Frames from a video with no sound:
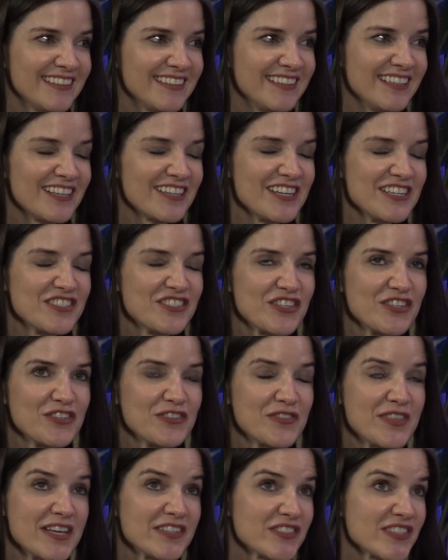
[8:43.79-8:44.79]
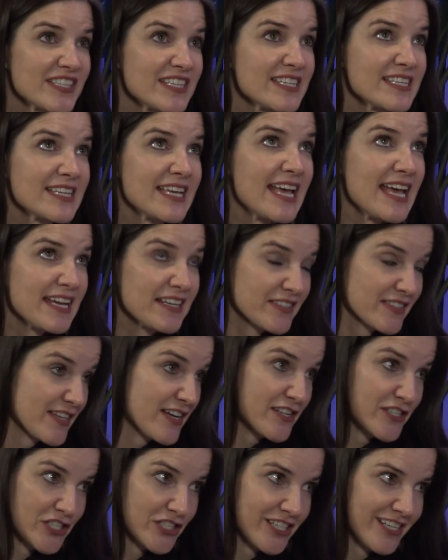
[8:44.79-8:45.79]
All right, so that's the
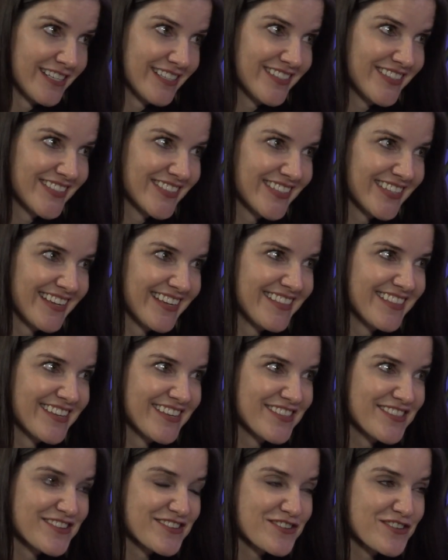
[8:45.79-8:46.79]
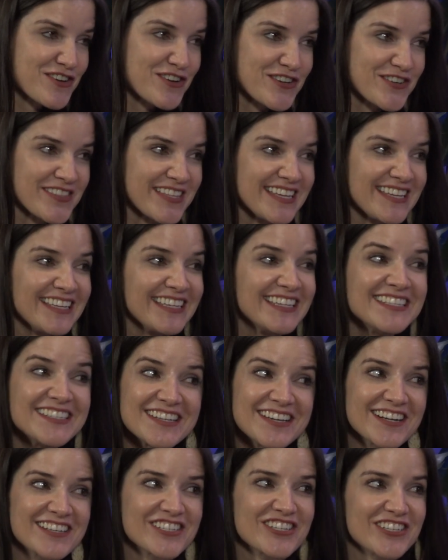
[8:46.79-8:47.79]
exogenous, and then there are the
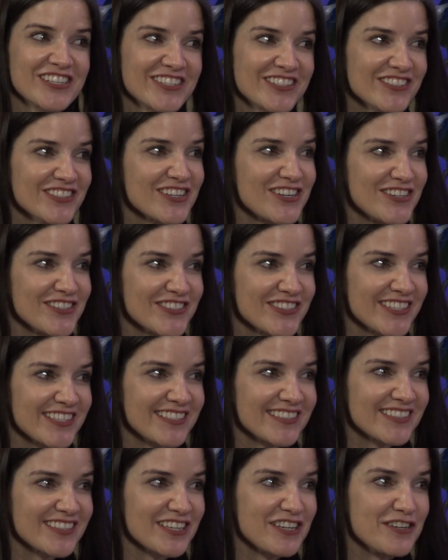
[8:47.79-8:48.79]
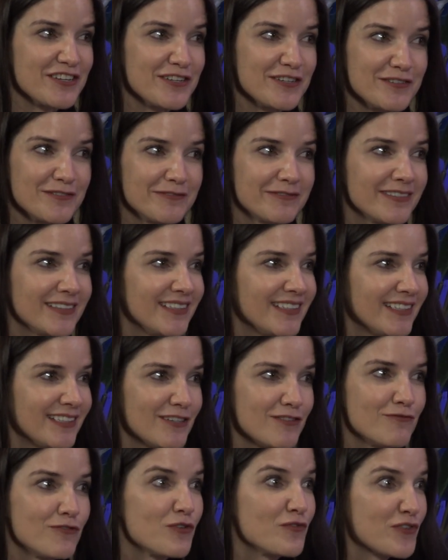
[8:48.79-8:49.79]
endogenous causes of
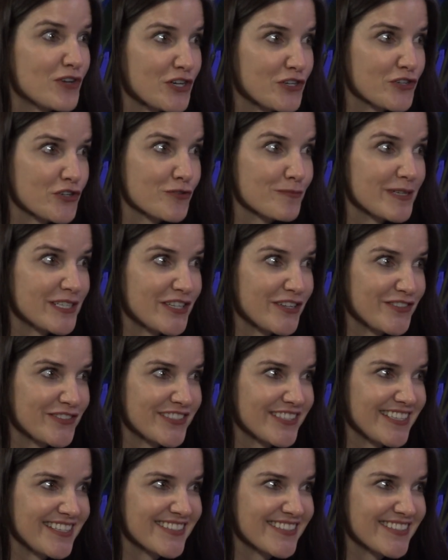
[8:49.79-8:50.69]
vulvar dermatoses.